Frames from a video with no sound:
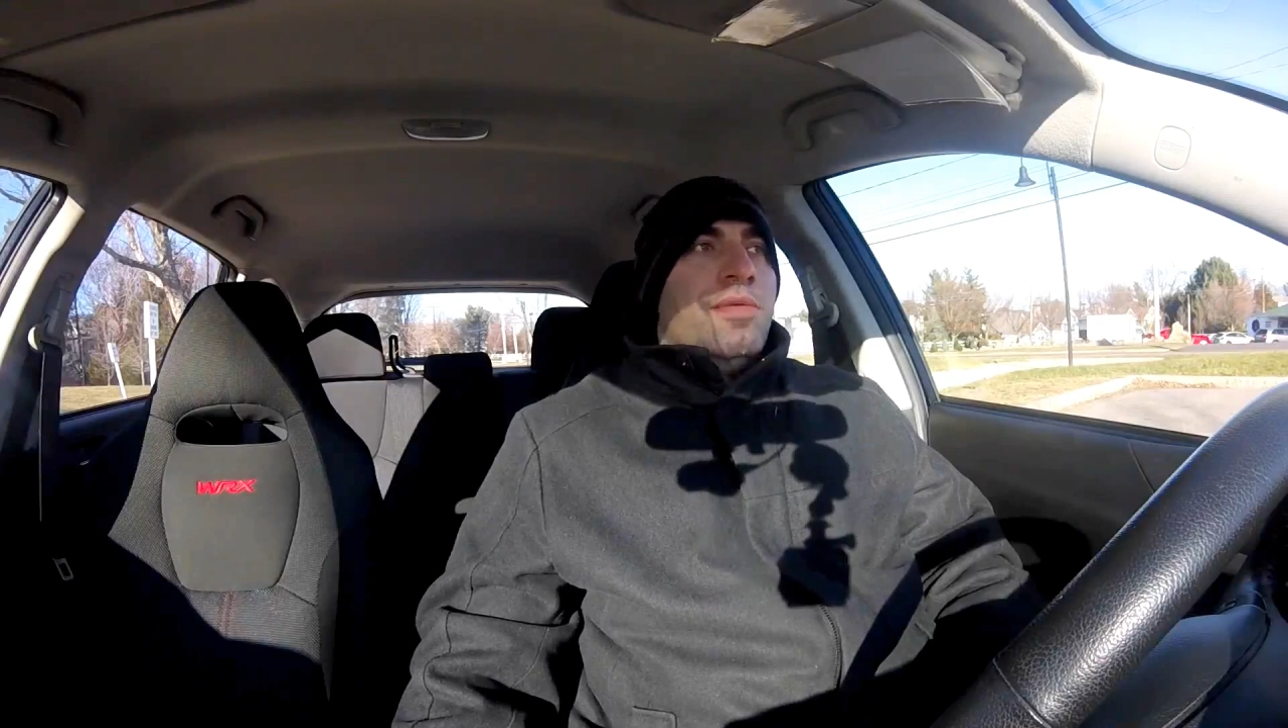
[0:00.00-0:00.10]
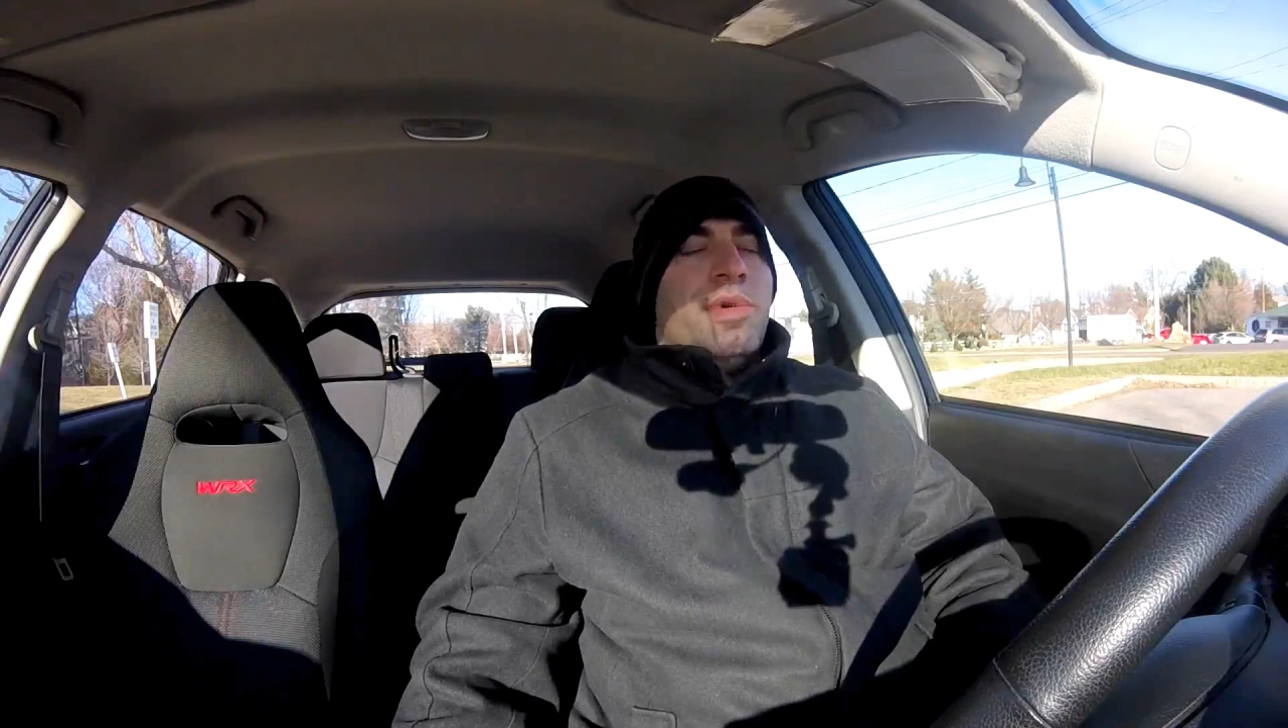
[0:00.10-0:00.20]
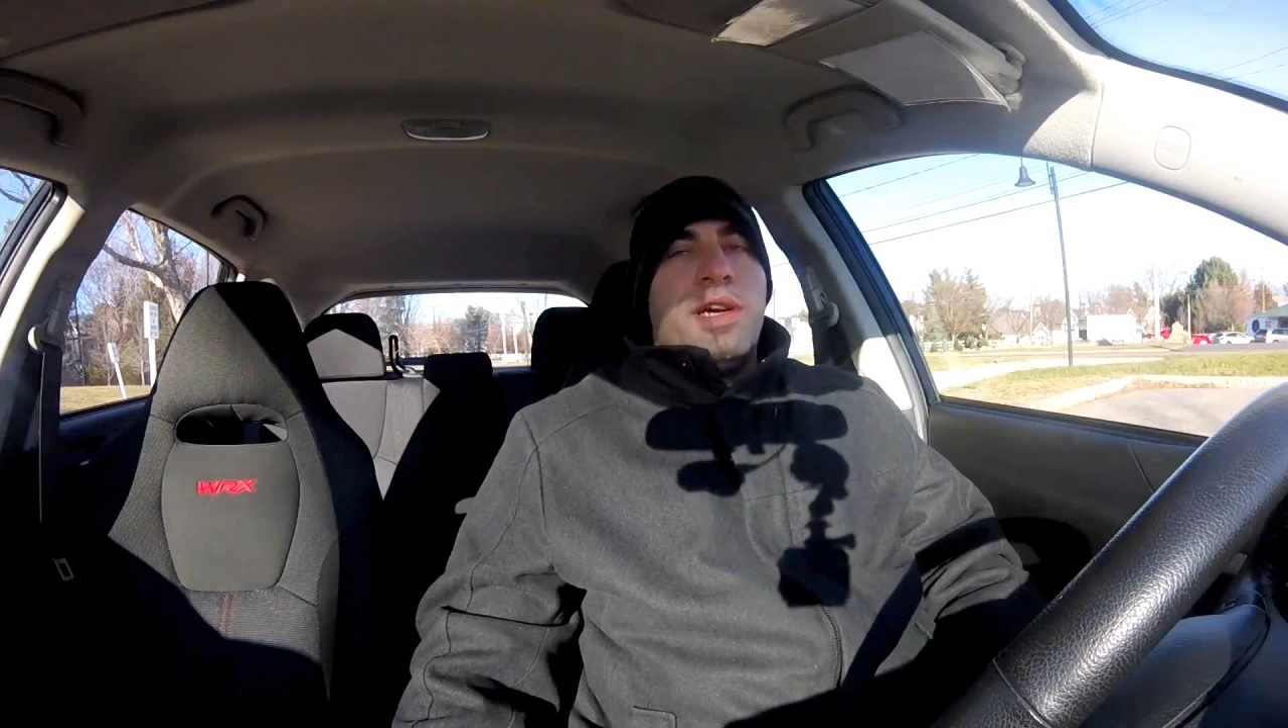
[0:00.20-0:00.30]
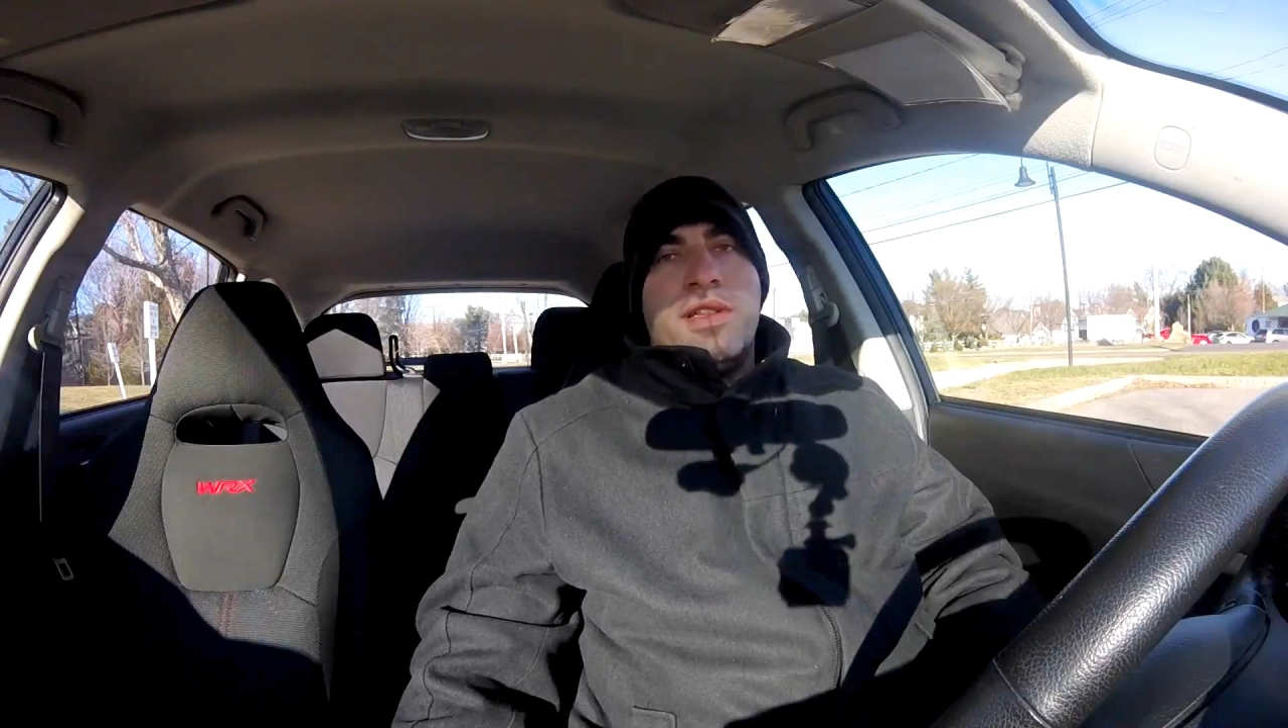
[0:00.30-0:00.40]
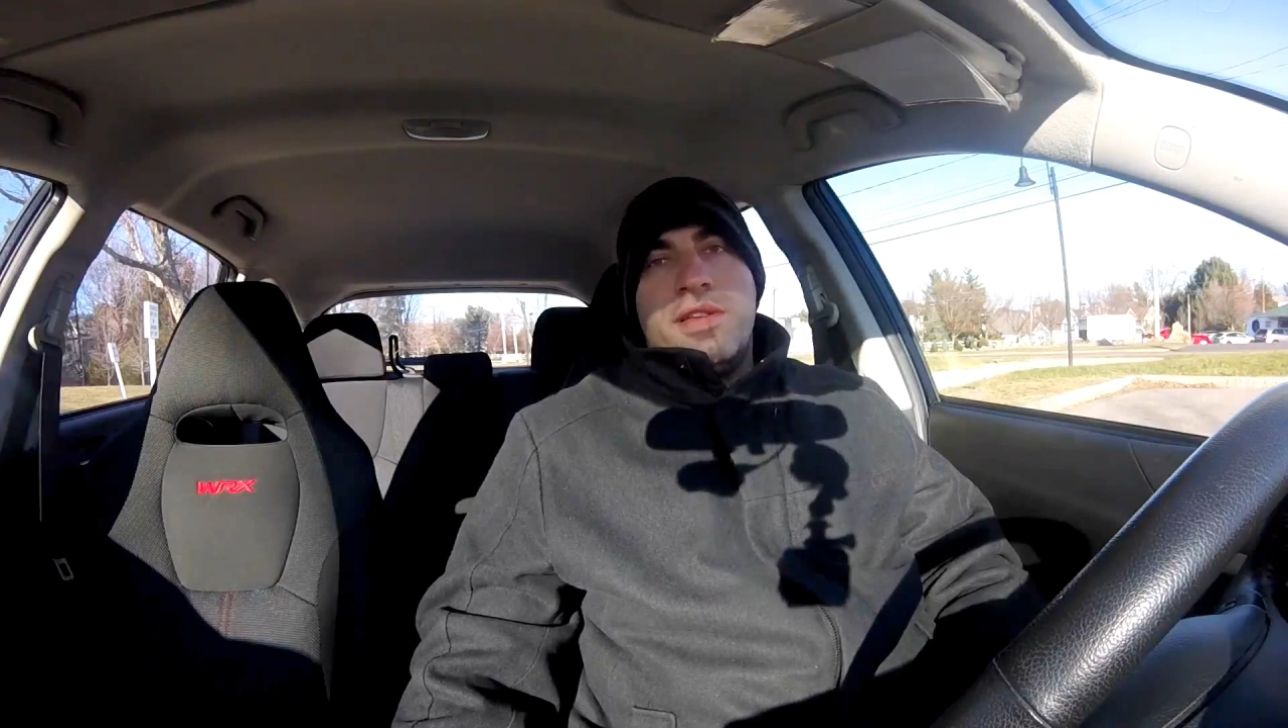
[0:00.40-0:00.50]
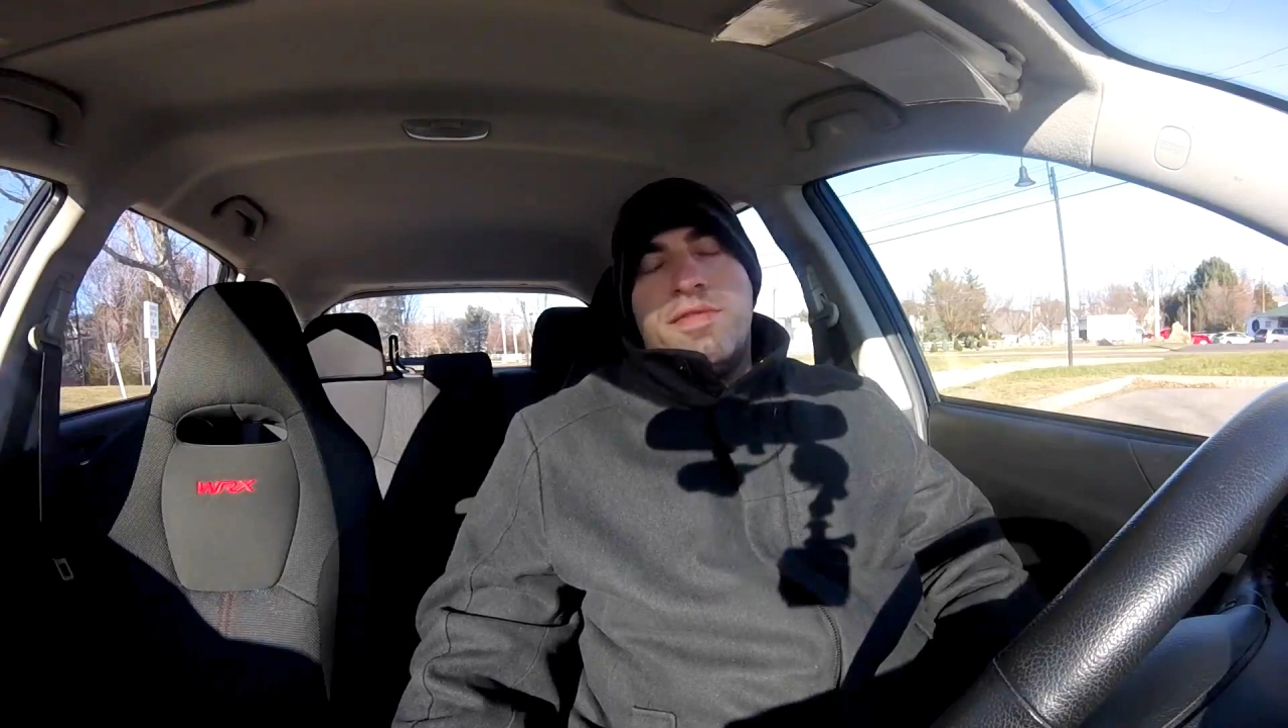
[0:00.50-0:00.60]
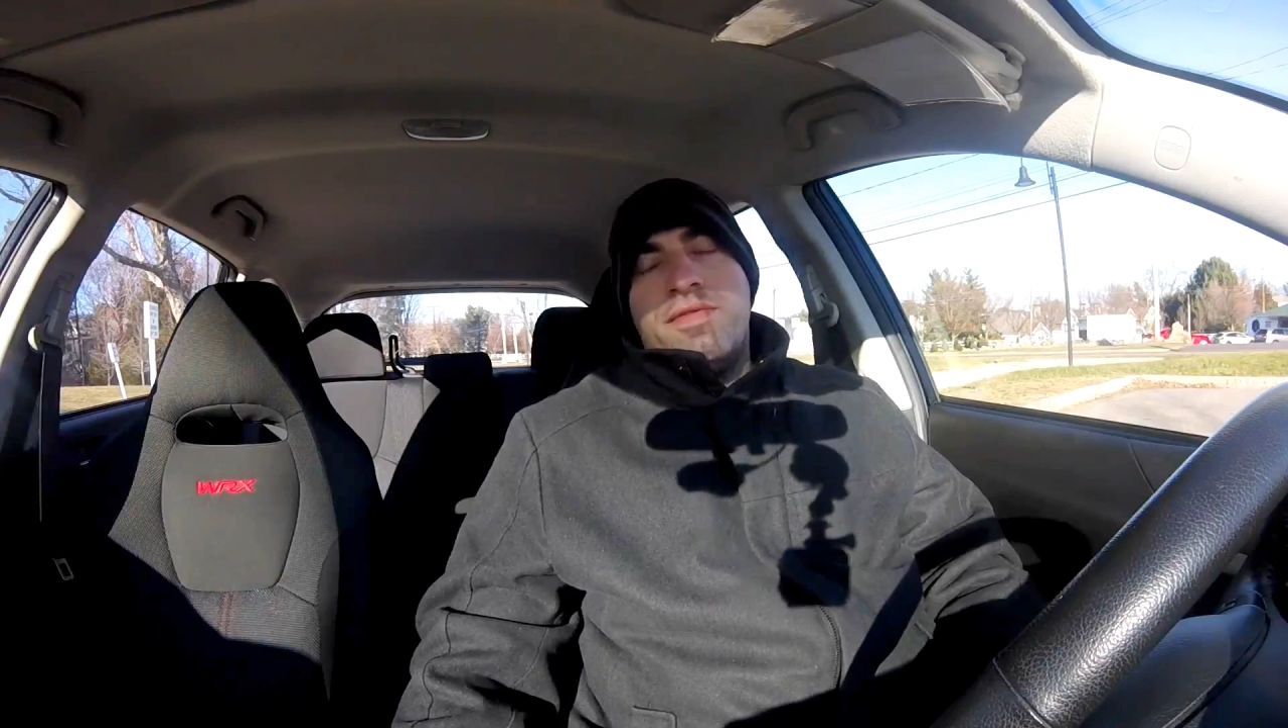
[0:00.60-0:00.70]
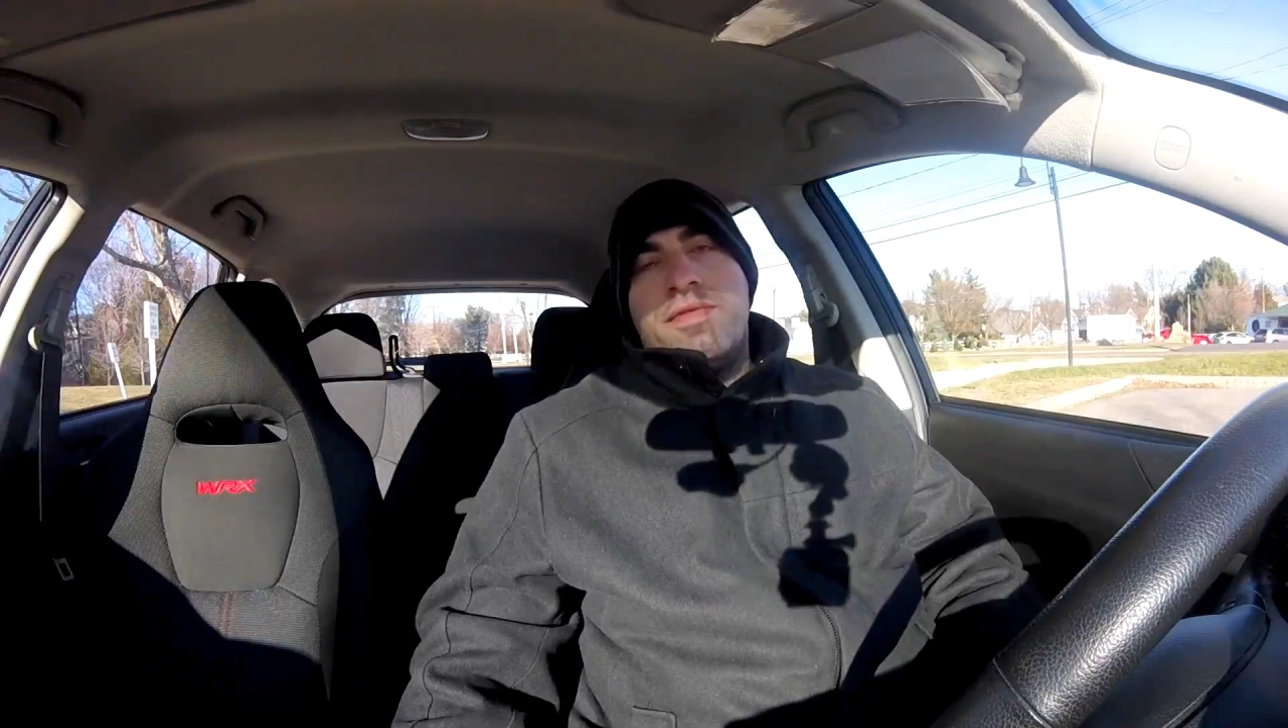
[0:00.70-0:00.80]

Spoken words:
barely